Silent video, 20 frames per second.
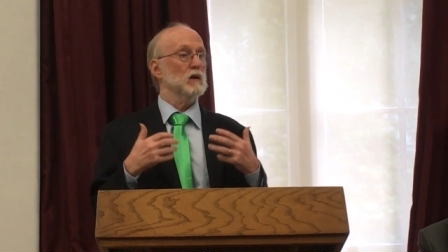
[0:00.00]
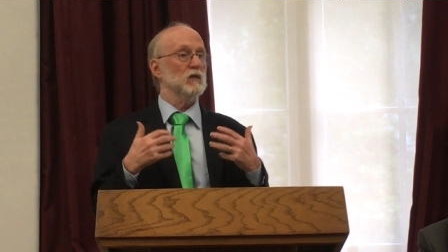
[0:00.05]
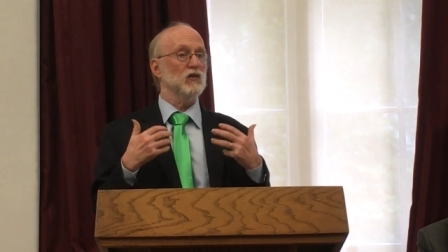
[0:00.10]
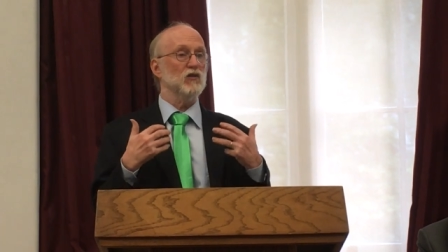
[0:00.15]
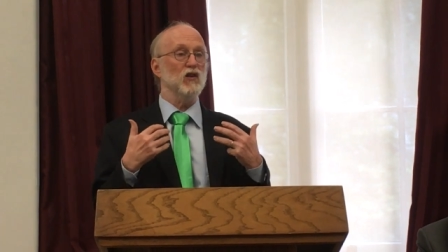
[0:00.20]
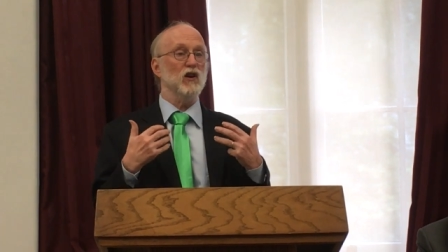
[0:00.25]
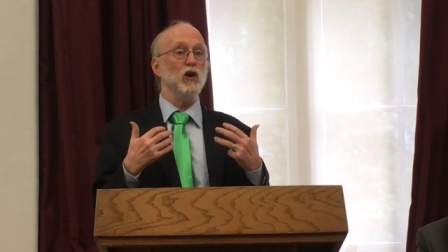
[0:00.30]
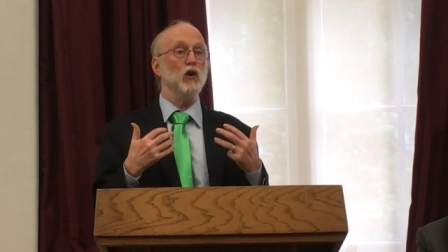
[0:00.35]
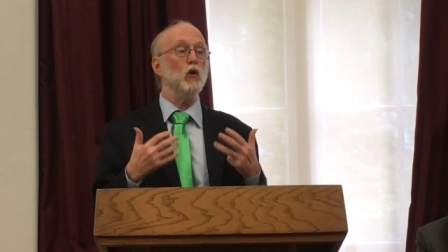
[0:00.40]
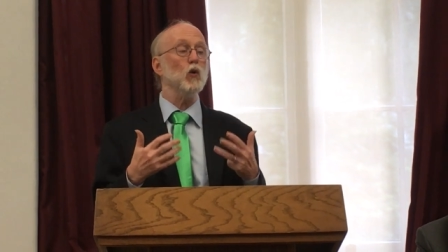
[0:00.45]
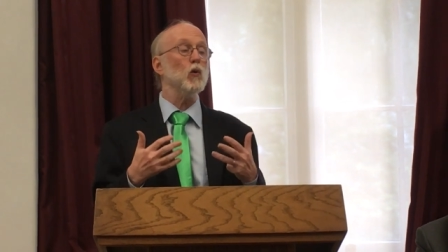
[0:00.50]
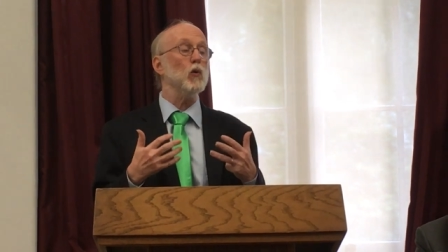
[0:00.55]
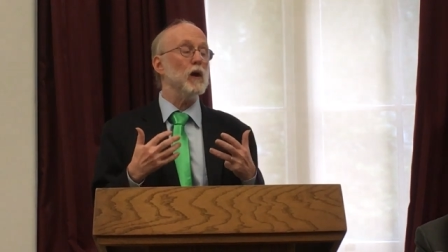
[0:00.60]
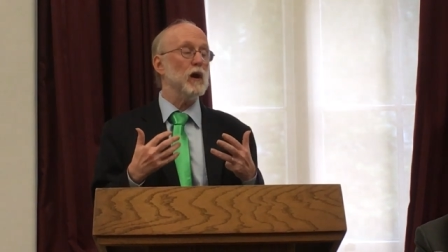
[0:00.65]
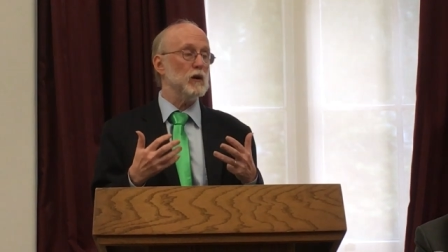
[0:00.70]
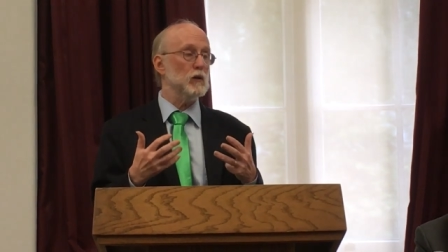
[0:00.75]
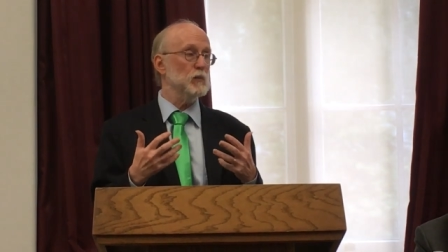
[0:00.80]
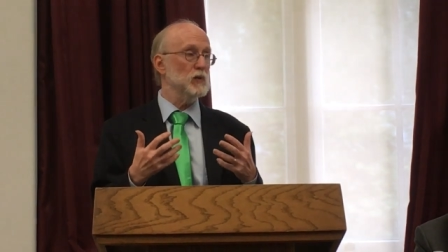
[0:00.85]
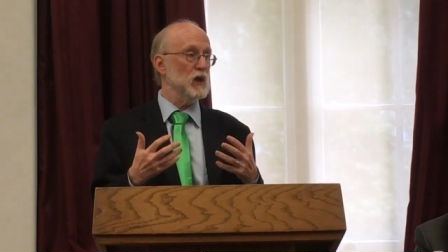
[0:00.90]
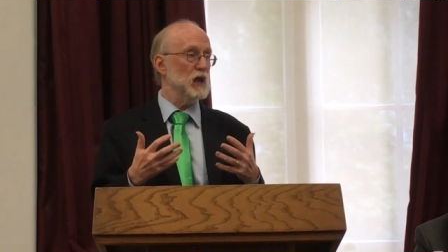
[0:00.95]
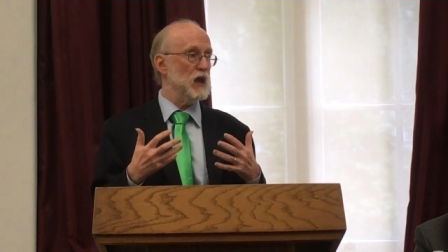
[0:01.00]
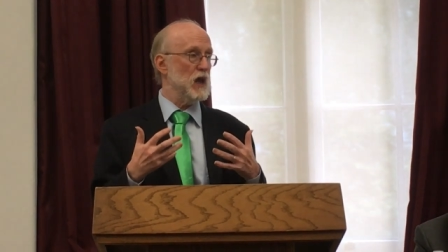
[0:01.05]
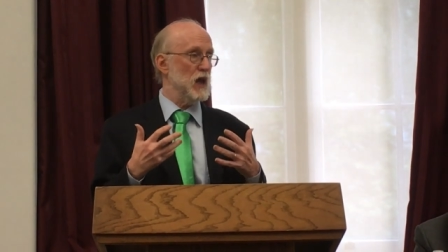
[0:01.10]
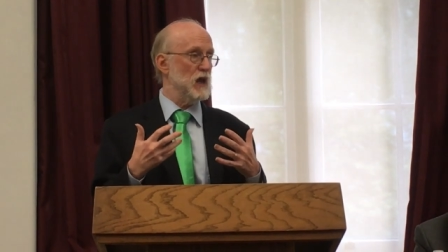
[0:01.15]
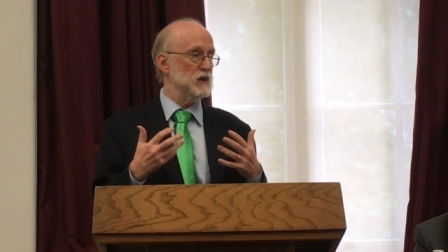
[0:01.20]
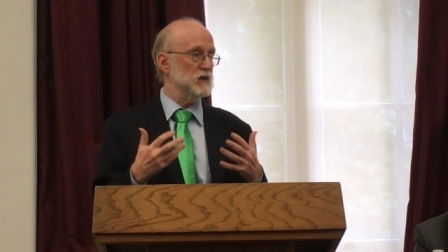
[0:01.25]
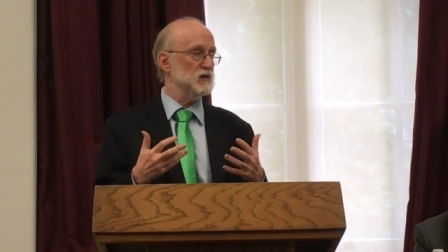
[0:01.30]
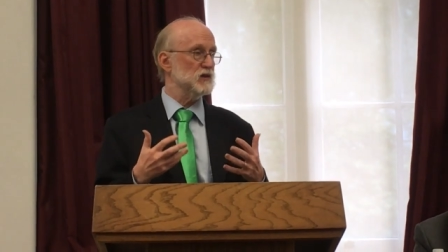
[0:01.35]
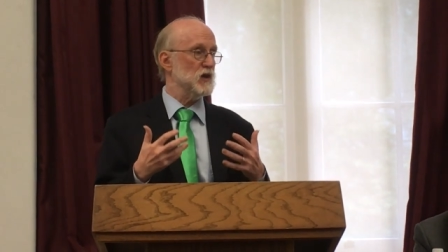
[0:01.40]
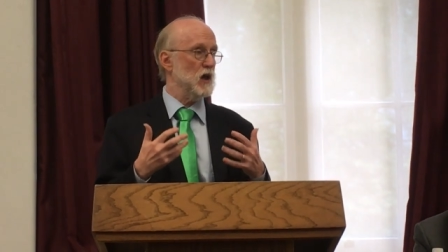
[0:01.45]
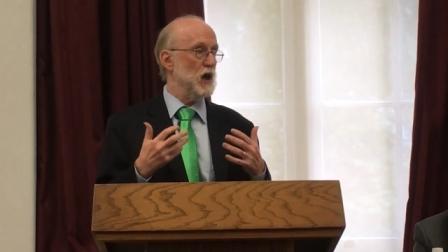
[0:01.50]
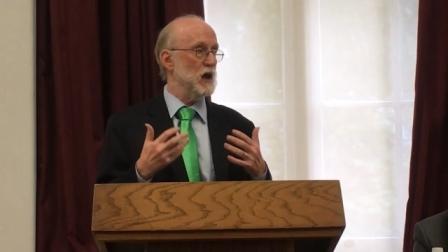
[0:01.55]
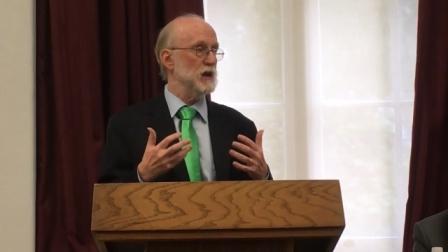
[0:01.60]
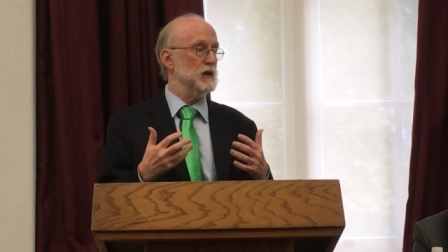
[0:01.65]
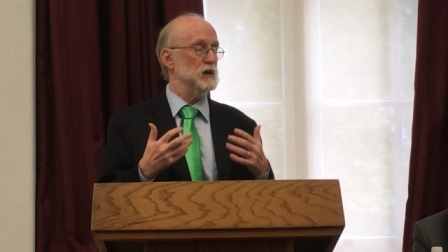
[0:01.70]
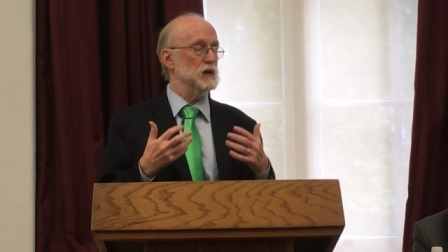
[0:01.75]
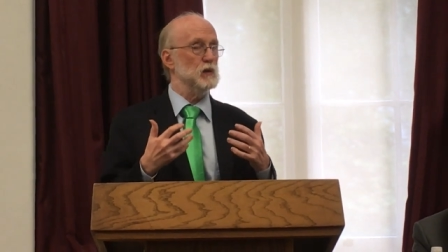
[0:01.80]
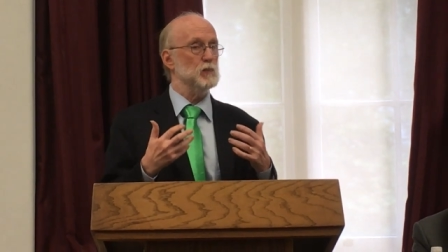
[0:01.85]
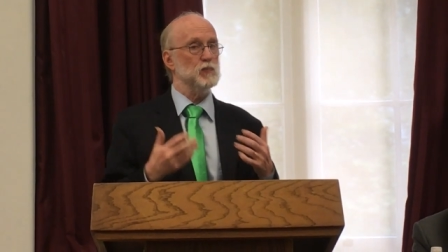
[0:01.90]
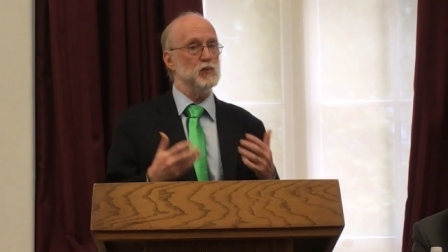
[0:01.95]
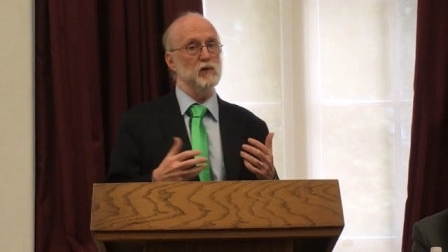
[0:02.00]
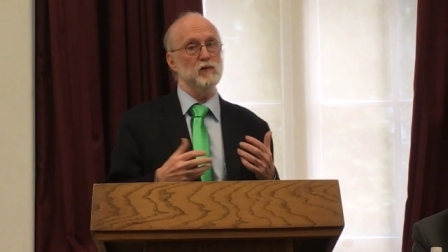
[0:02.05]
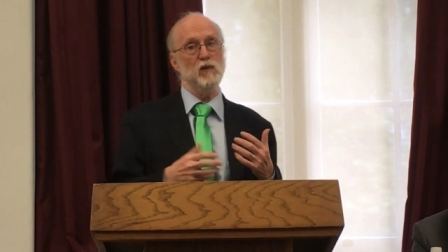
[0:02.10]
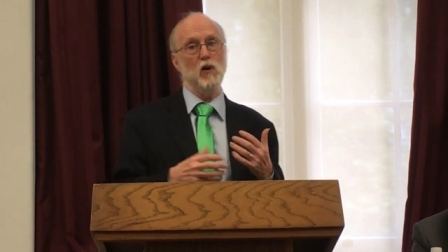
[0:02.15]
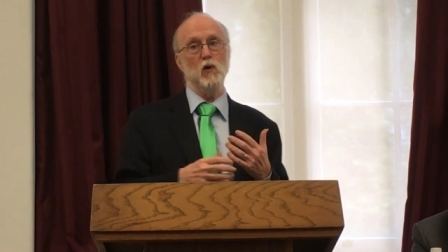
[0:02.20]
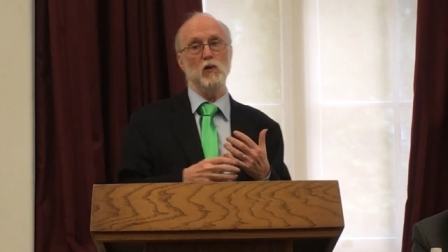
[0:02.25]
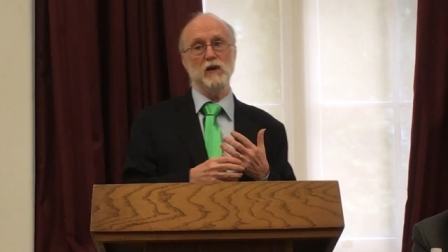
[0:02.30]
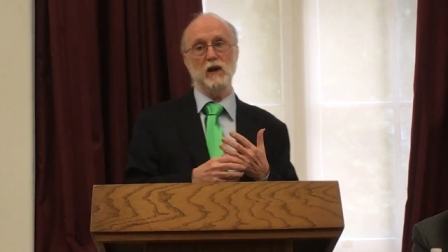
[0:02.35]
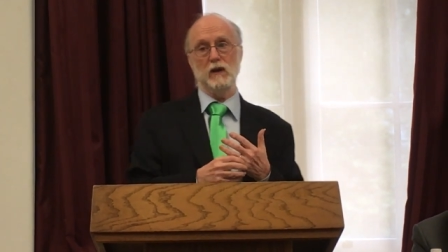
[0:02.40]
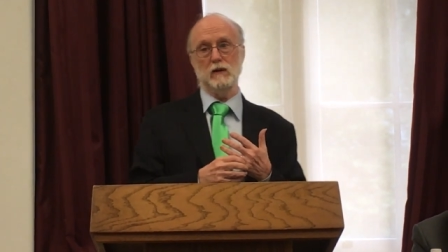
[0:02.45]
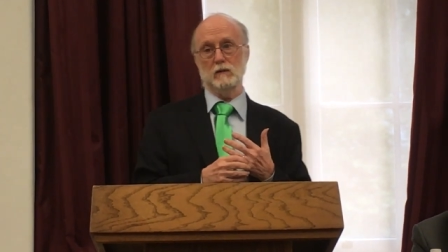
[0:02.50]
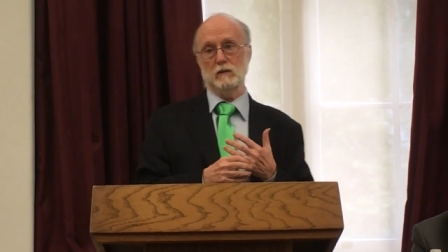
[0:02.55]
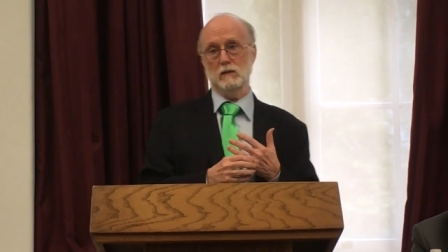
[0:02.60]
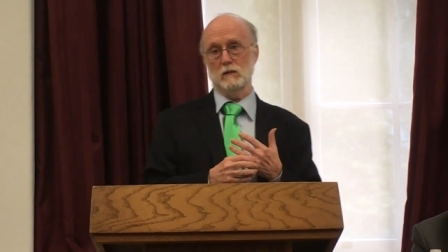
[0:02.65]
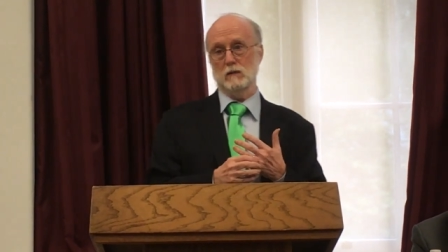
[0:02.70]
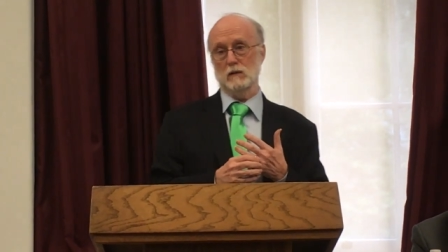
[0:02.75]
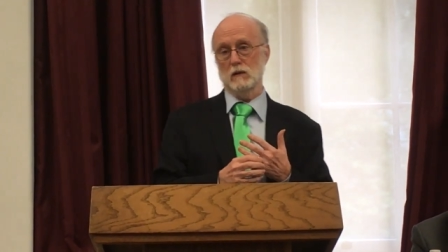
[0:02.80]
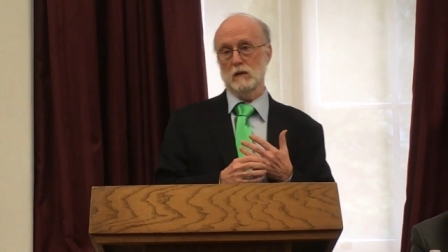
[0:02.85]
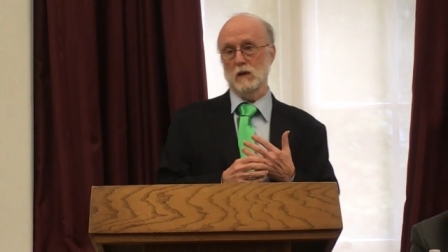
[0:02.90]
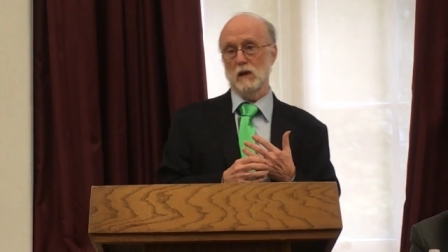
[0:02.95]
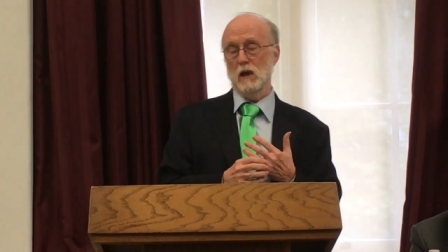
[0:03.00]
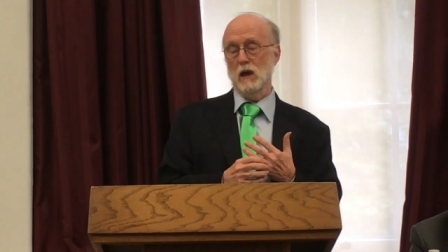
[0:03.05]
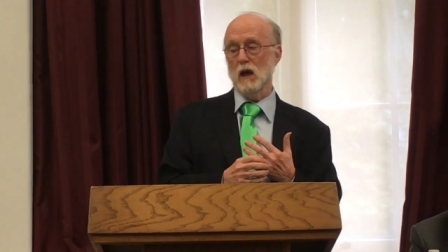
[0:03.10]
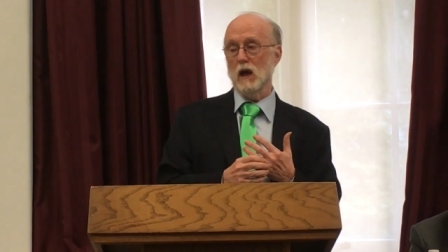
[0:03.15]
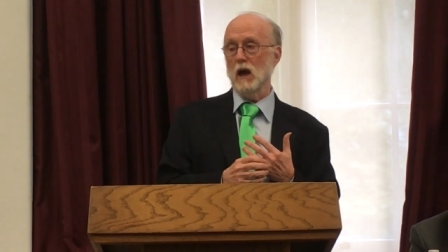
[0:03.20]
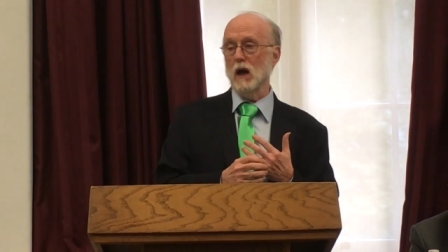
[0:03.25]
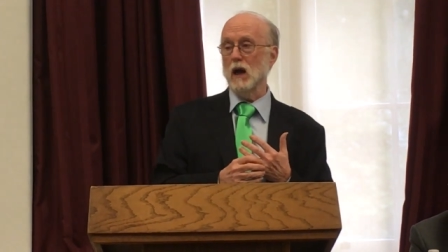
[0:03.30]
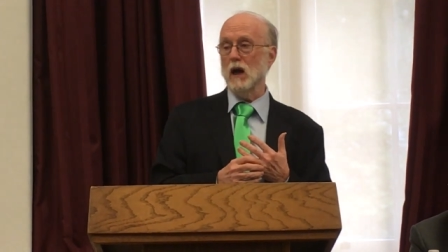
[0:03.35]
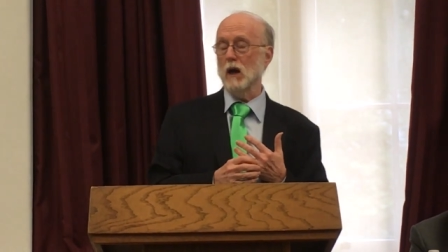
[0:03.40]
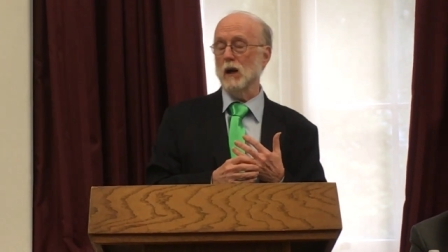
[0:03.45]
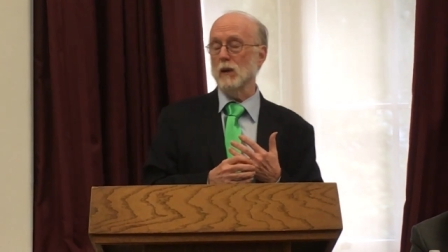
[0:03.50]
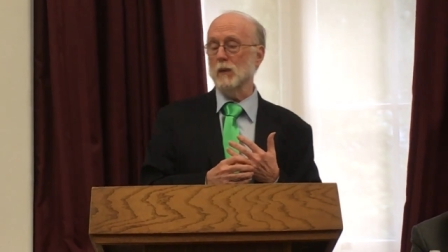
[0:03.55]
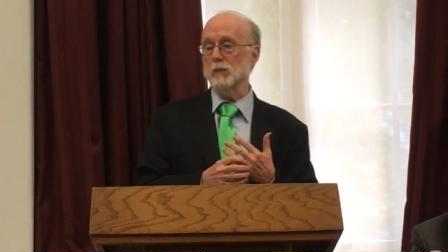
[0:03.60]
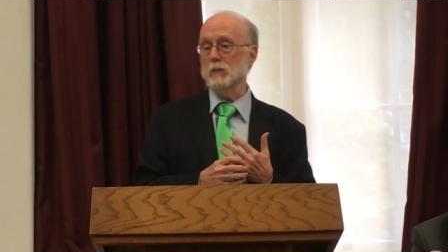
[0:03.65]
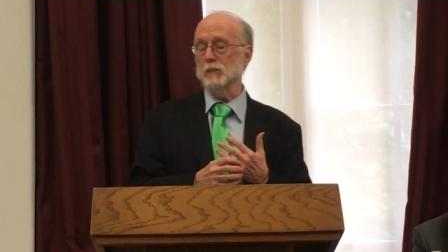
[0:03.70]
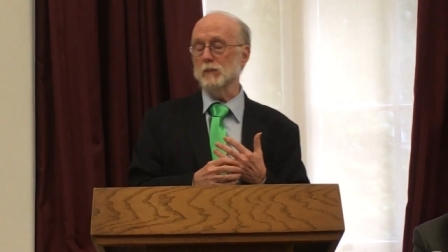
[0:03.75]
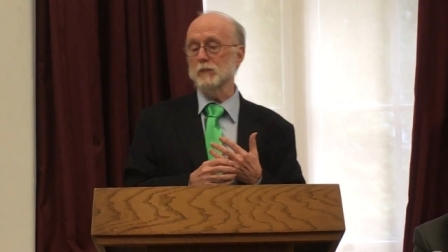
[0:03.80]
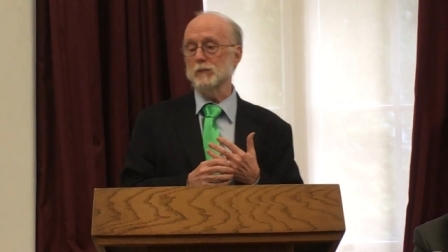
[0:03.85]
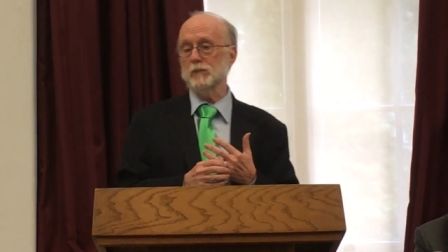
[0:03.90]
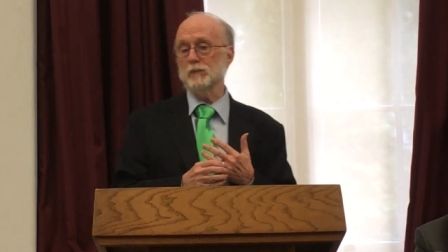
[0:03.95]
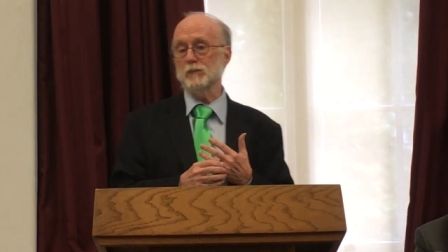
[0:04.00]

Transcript: just an incredibly anxiety-provoking um,